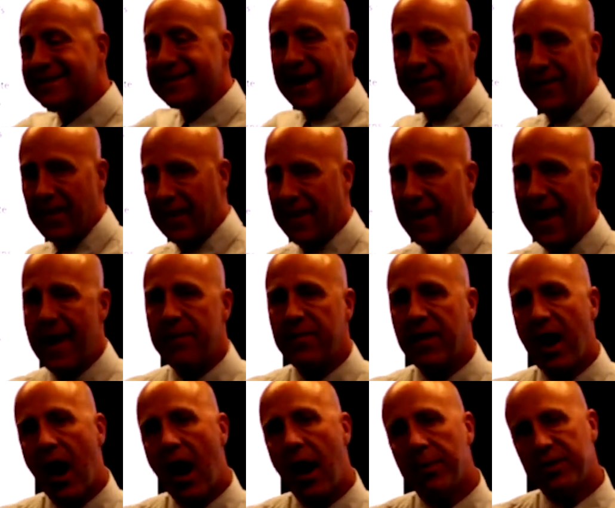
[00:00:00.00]
That's
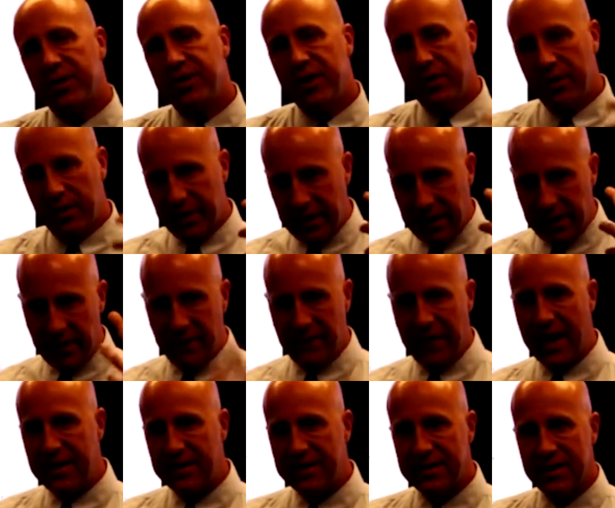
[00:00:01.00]
giving them the
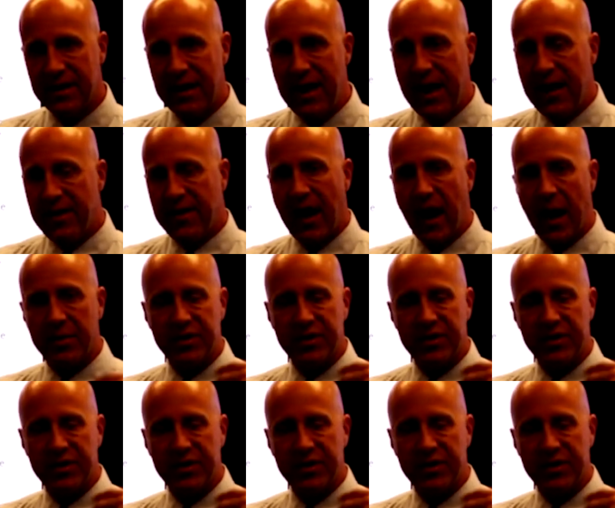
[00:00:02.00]
opportunity to vent,